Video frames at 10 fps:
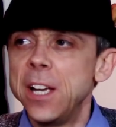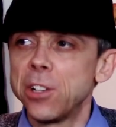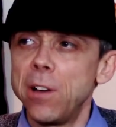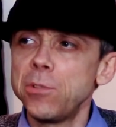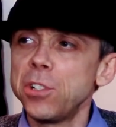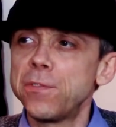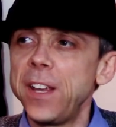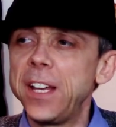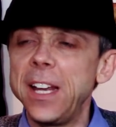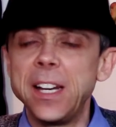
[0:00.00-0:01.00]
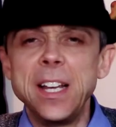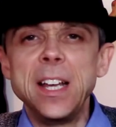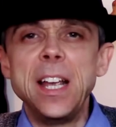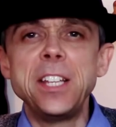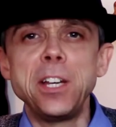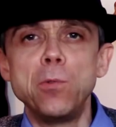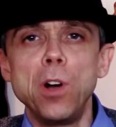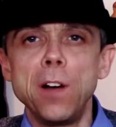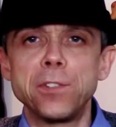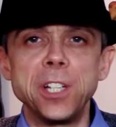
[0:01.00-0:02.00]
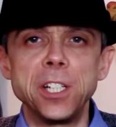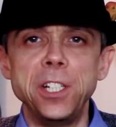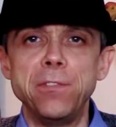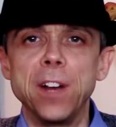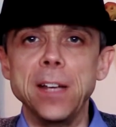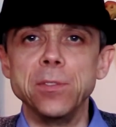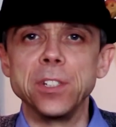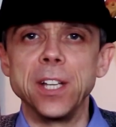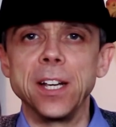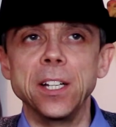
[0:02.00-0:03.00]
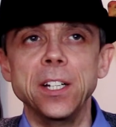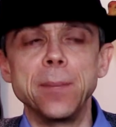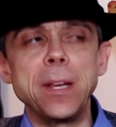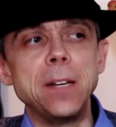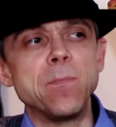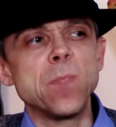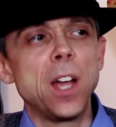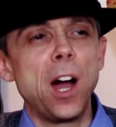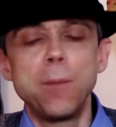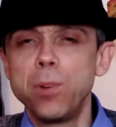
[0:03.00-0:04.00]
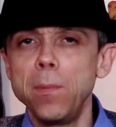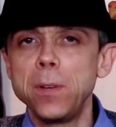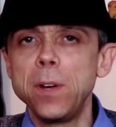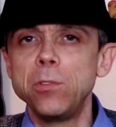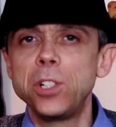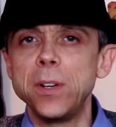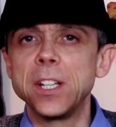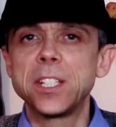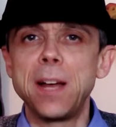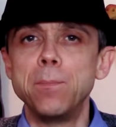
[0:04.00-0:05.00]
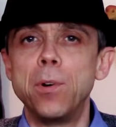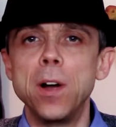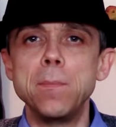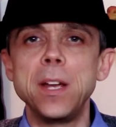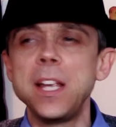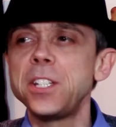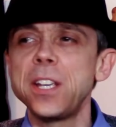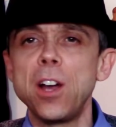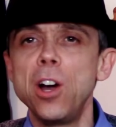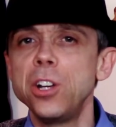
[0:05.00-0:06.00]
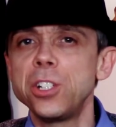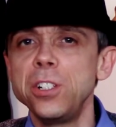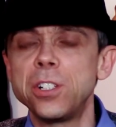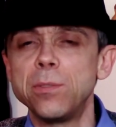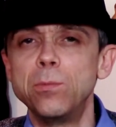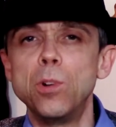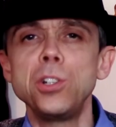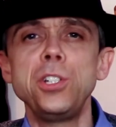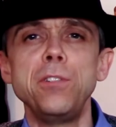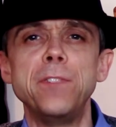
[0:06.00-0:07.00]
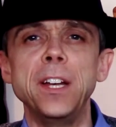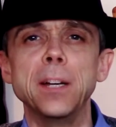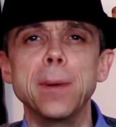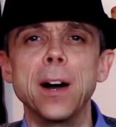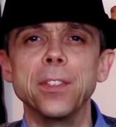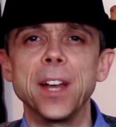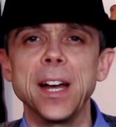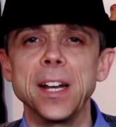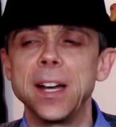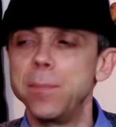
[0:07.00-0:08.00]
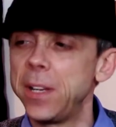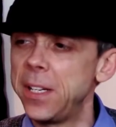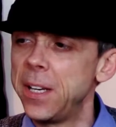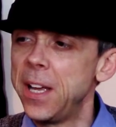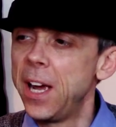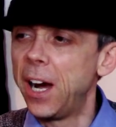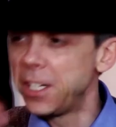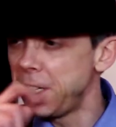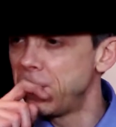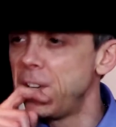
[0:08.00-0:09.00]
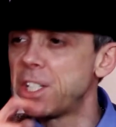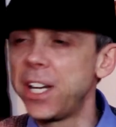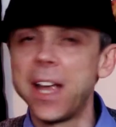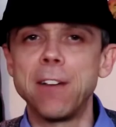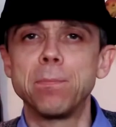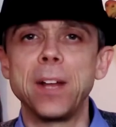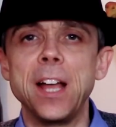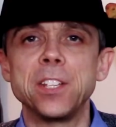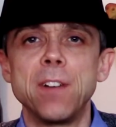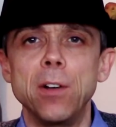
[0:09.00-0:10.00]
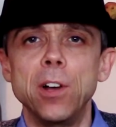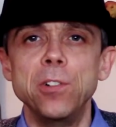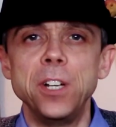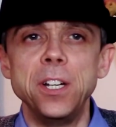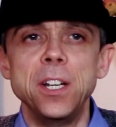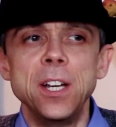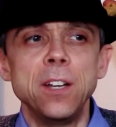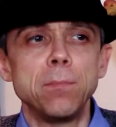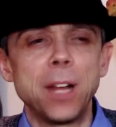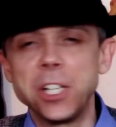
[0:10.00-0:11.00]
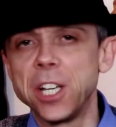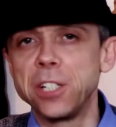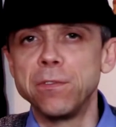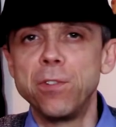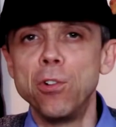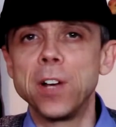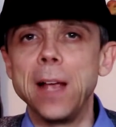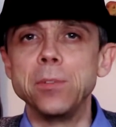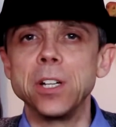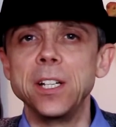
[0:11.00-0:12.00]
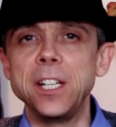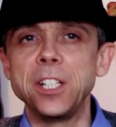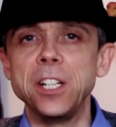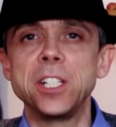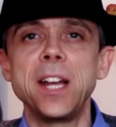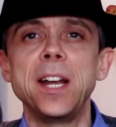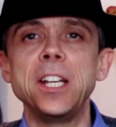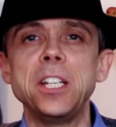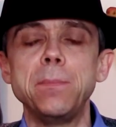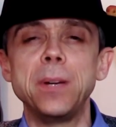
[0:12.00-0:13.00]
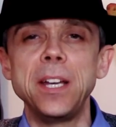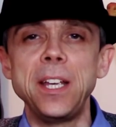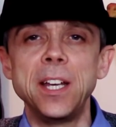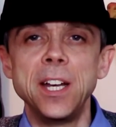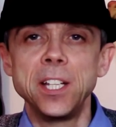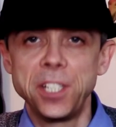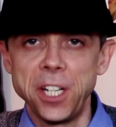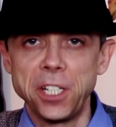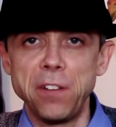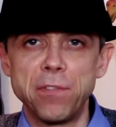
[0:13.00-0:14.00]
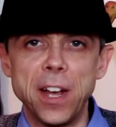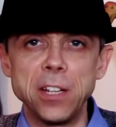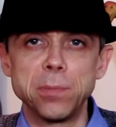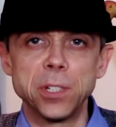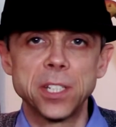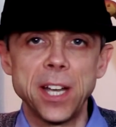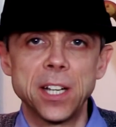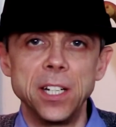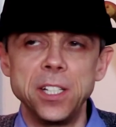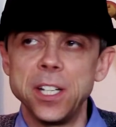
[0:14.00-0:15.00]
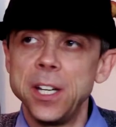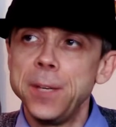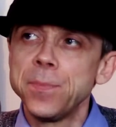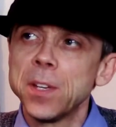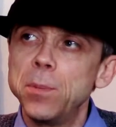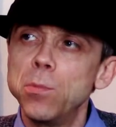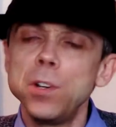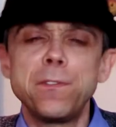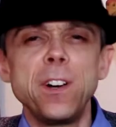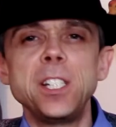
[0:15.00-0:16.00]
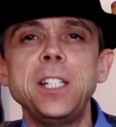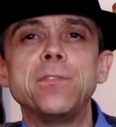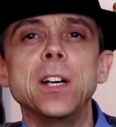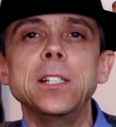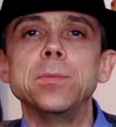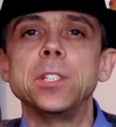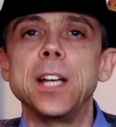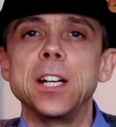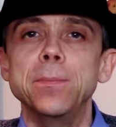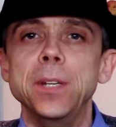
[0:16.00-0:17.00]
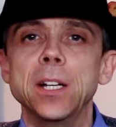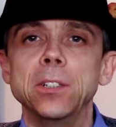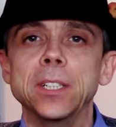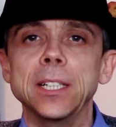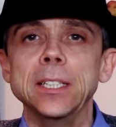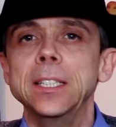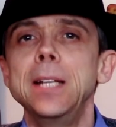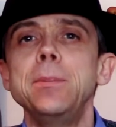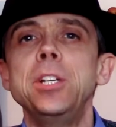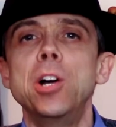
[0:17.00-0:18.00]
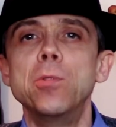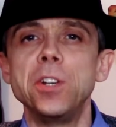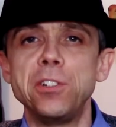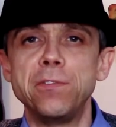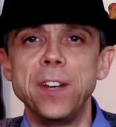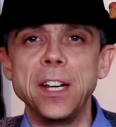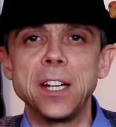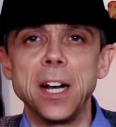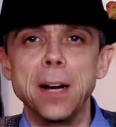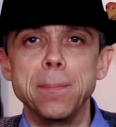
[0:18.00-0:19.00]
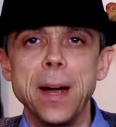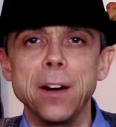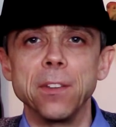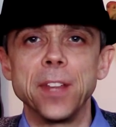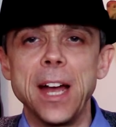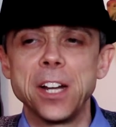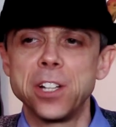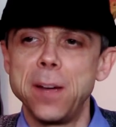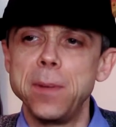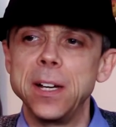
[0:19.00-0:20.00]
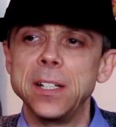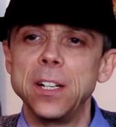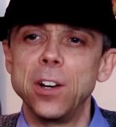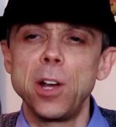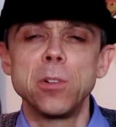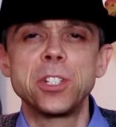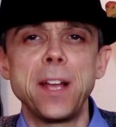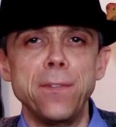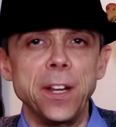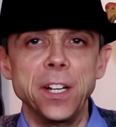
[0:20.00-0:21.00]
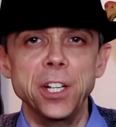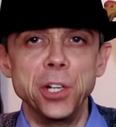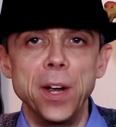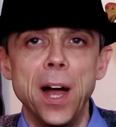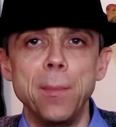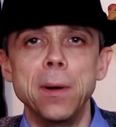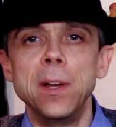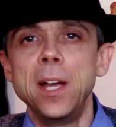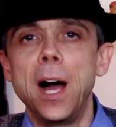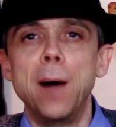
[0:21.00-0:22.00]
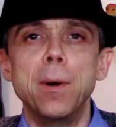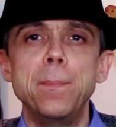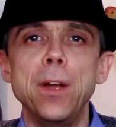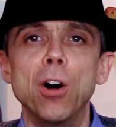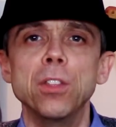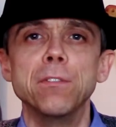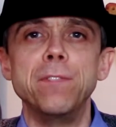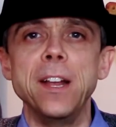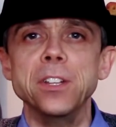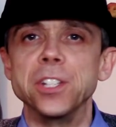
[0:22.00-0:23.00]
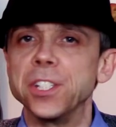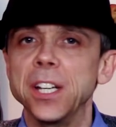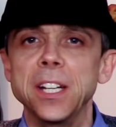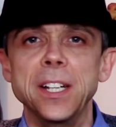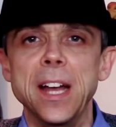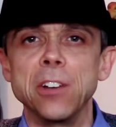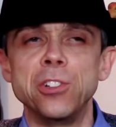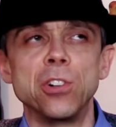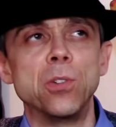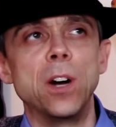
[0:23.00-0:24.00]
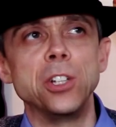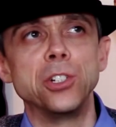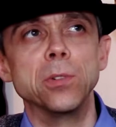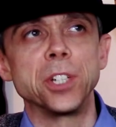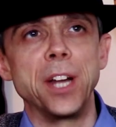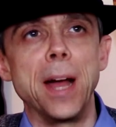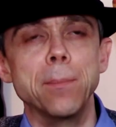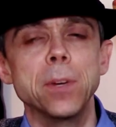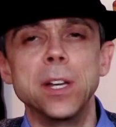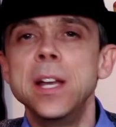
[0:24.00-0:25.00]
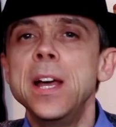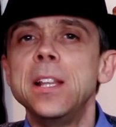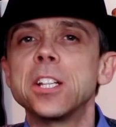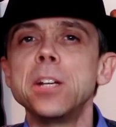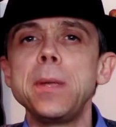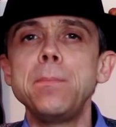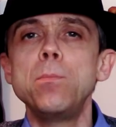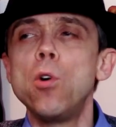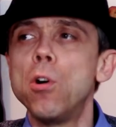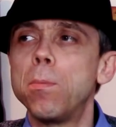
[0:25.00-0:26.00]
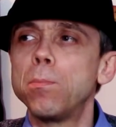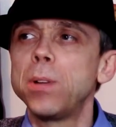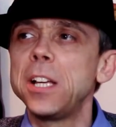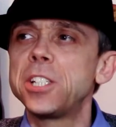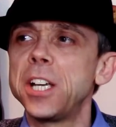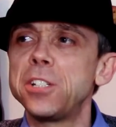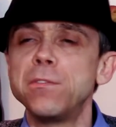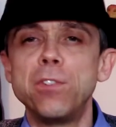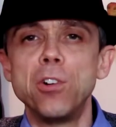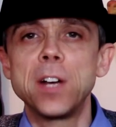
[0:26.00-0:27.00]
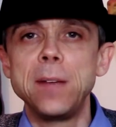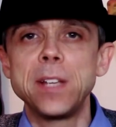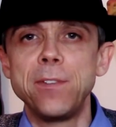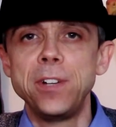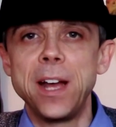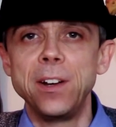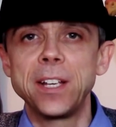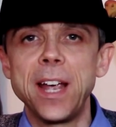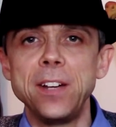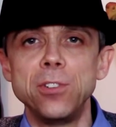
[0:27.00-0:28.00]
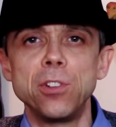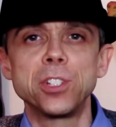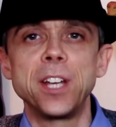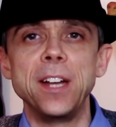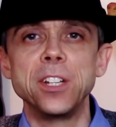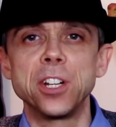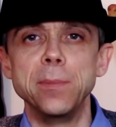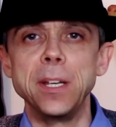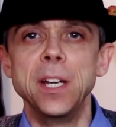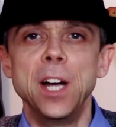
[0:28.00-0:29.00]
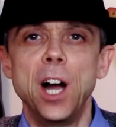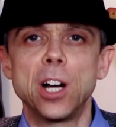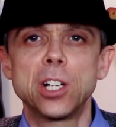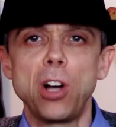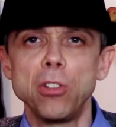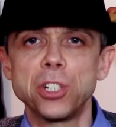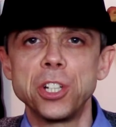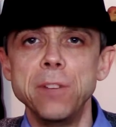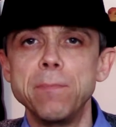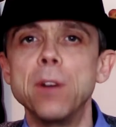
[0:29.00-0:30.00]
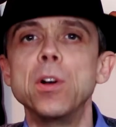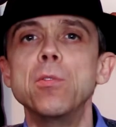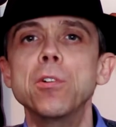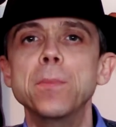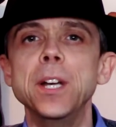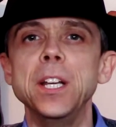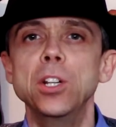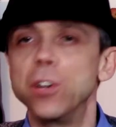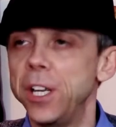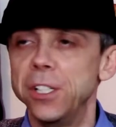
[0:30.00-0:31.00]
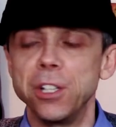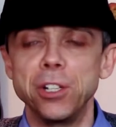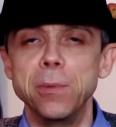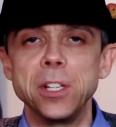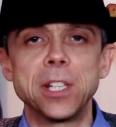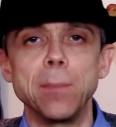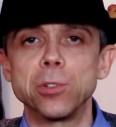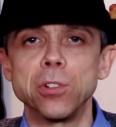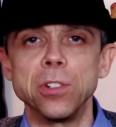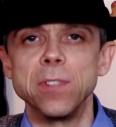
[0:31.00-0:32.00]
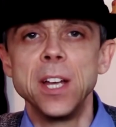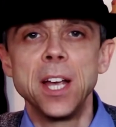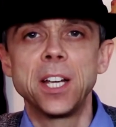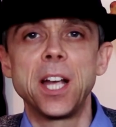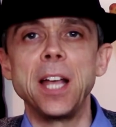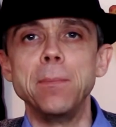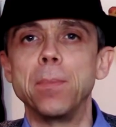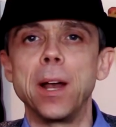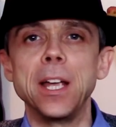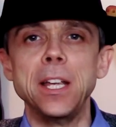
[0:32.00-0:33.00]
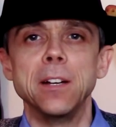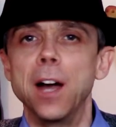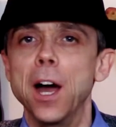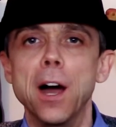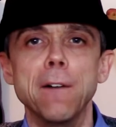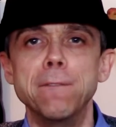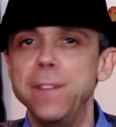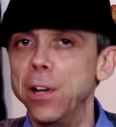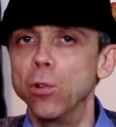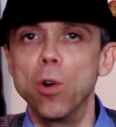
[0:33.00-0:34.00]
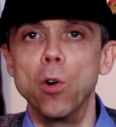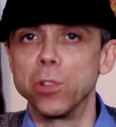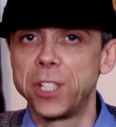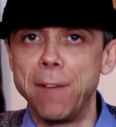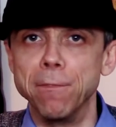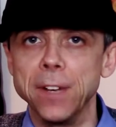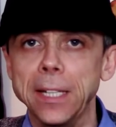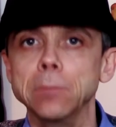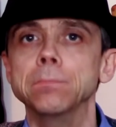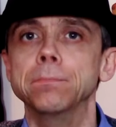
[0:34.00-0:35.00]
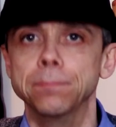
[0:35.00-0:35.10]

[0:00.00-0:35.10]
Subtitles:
So I'm just thinking, is it worth 60 frames a second? I mean, I probably will do it at some point, but is it urgent? What do you think about that? I mean, I did originally have plans of uploading PlayStation 4 games at least in 1080p, 60 frames per second, but would 30 frames per second be okay? Let me know what you think about that. Although I was definitely going to do it, I'm a bit on the fence now, so not quite sure what's going to happen. But there's going to be more PlayStation 4 games every now and again. I'm not saying it's going to be constant, but we will be looking at them in some sort of gameplay feel or something.